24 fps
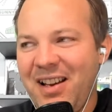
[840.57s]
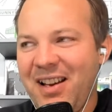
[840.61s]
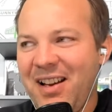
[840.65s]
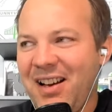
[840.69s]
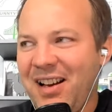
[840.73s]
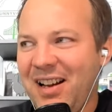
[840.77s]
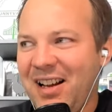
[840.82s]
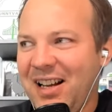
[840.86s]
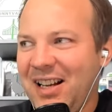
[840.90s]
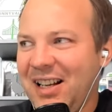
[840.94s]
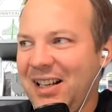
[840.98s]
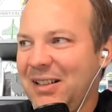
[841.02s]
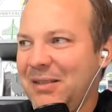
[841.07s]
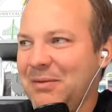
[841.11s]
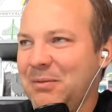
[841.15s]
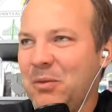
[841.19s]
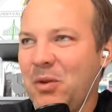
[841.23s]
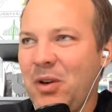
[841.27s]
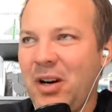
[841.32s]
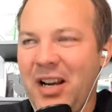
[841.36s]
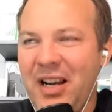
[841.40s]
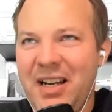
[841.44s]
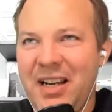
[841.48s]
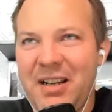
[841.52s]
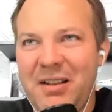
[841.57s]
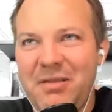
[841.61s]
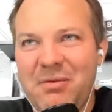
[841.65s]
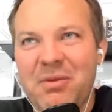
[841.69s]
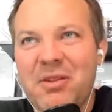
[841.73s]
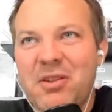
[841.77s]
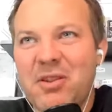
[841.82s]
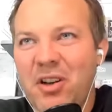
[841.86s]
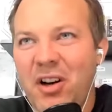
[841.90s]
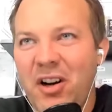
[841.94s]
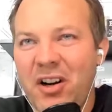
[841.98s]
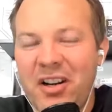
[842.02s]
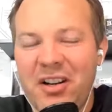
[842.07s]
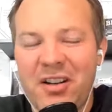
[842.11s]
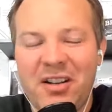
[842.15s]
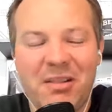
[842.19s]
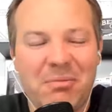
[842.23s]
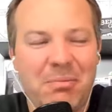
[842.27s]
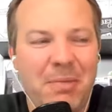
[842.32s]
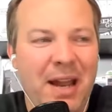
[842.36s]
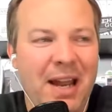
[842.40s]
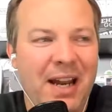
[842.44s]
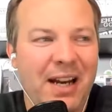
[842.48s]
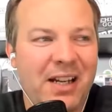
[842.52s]
um, when I started
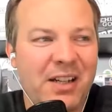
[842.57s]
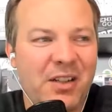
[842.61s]
back